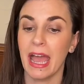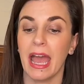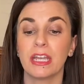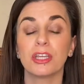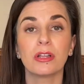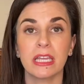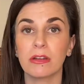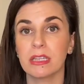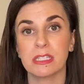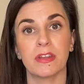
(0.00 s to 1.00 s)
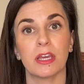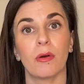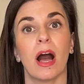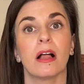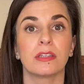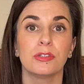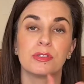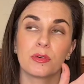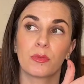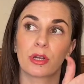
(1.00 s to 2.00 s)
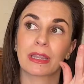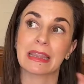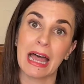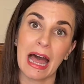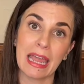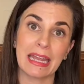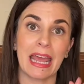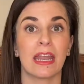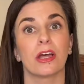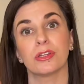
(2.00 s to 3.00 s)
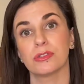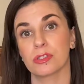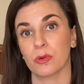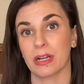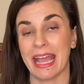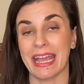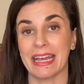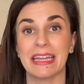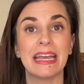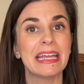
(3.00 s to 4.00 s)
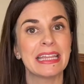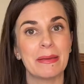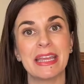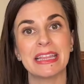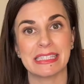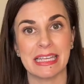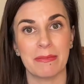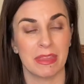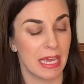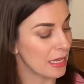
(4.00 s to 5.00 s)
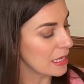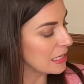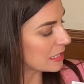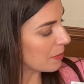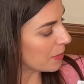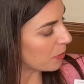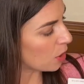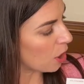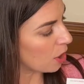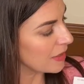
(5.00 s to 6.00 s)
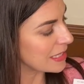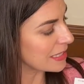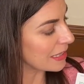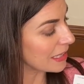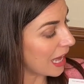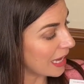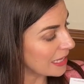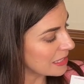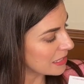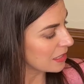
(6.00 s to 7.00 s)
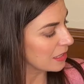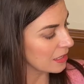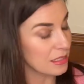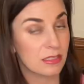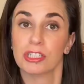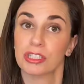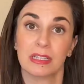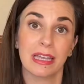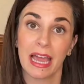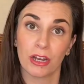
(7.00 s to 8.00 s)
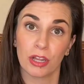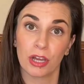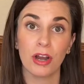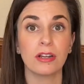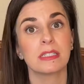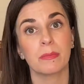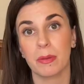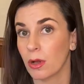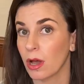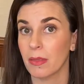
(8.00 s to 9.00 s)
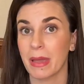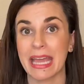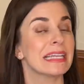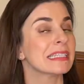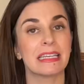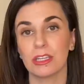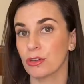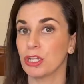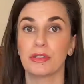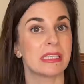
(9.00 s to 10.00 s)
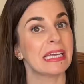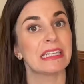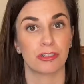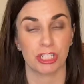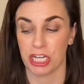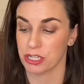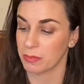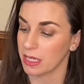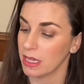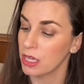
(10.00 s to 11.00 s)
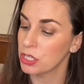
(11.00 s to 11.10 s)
And you'll hear in this video, I'll use the word line and I'll use the word hand. They mean the same thing. Some people call these lines because it's just a line on the card. Some people call them hands. You can use it interchangeably.